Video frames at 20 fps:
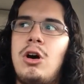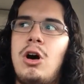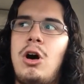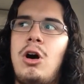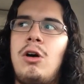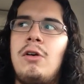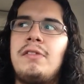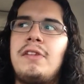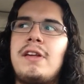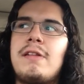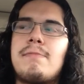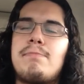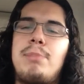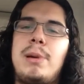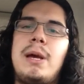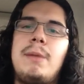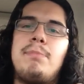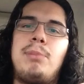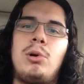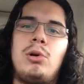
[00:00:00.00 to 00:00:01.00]
all these
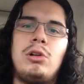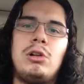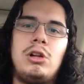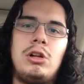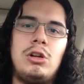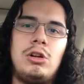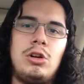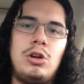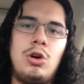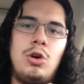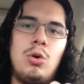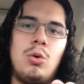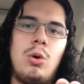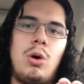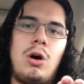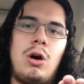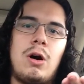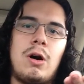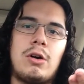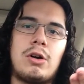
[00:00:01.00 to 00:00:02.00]
people who
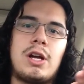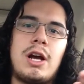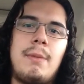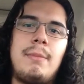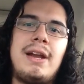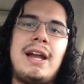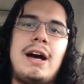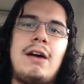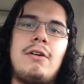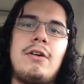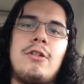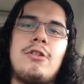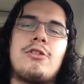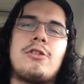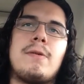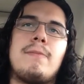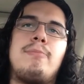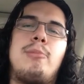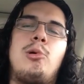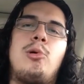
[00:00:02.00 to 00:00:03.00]
are coming out in
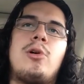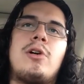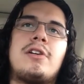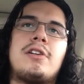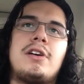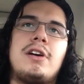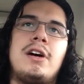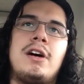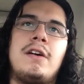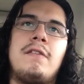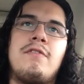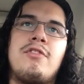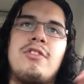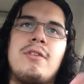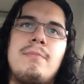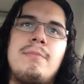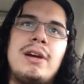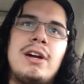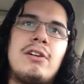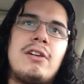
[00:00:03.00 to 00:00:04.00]
support of
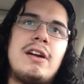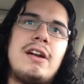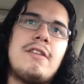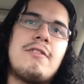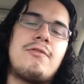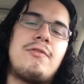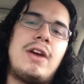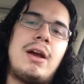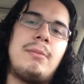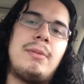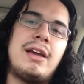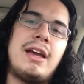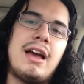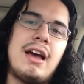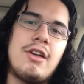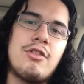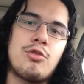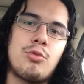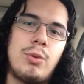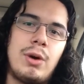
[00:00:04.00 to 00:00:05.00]
Zemir and his family
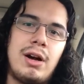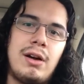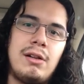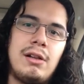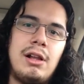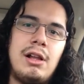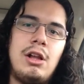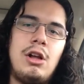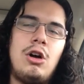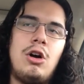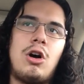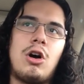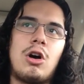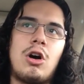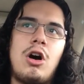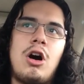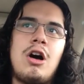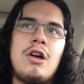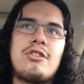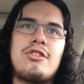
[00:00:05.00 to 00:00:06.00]
as well
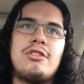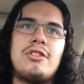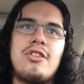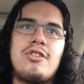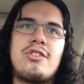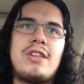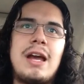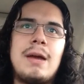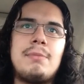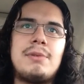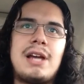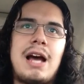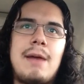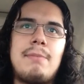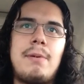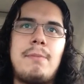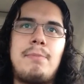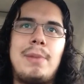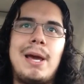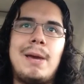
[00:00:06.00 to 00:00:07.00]
are also the same
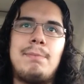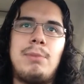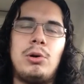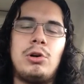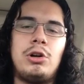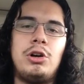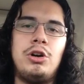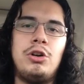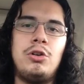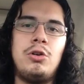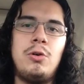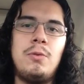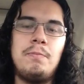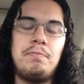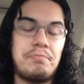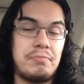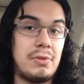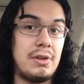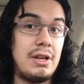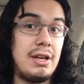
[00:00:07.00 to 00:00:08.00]
type of people who
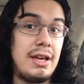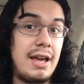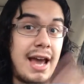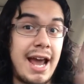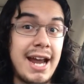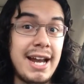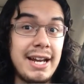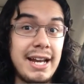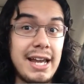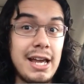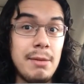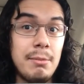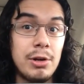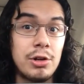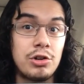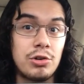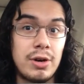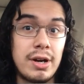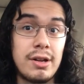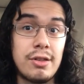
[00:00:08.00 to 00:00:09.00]
hate
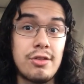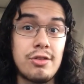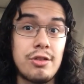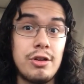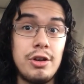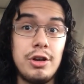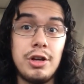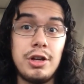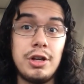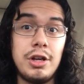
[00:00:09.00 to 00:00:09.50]
immigrants.